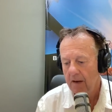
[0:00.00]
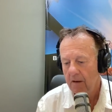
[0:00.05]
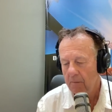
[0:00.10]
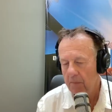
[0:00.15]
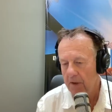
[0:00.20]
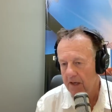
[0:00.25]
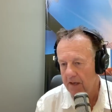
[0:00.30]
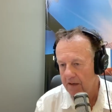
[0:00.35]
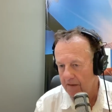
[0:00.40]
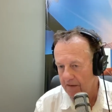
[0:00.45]

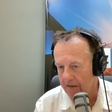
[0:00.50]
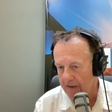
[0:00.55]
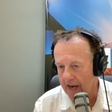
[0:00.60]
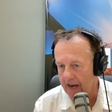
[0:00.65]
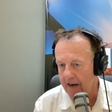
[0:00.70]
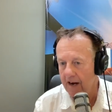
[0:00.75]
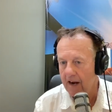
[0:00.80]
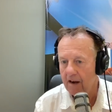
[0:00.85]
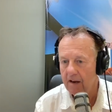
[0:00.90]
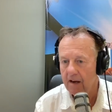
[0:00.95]
but they're
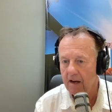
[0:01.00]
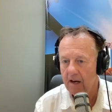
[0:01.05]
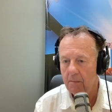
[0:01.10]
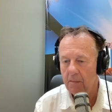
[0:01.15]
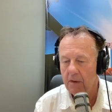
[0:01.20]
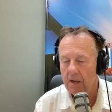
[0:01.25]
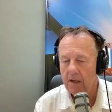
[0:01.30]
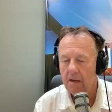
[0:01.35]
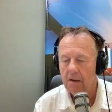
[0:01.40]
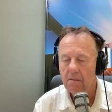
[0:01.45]
now going to
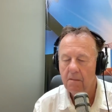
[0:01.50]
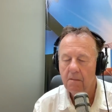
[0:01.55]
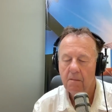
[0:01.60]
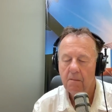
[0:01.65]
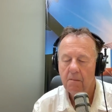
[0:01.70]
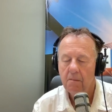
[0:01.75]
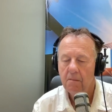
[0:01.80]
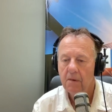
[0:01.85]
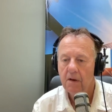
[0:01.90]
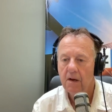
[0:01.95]
be
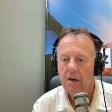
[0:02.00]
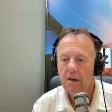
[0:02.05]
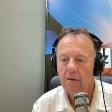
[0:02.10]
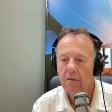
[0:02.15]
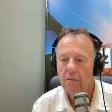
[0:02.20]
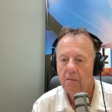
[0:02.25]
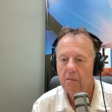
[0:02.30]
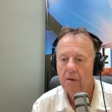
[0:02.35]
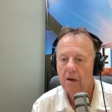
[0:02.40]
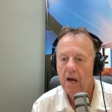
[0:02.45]
uh,
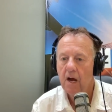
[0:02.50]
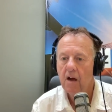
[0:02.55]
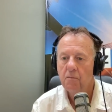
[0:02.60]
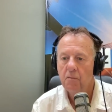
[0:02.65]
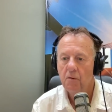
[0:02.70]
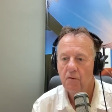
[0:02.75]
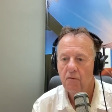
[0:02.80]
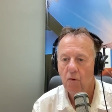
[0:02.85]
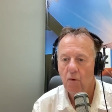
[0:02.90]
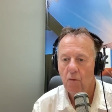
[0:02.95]

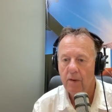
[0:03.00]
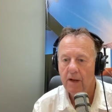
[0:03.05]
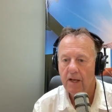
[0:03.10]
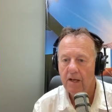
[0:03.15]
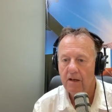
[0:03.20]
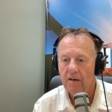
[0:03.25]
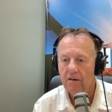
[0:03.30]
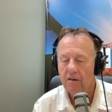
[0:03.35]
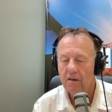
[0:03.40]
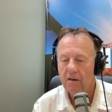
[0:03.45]
outperforming
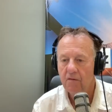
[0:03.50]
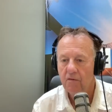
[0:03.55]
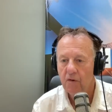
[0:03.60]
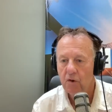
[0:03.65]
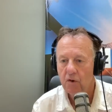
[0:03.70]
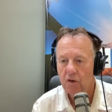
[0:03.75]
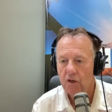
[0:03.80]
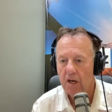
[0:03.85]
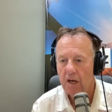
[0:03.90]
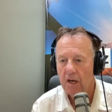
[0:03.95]
into the
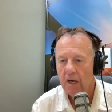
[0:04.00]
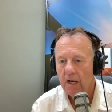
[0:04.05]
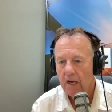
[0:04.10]
future.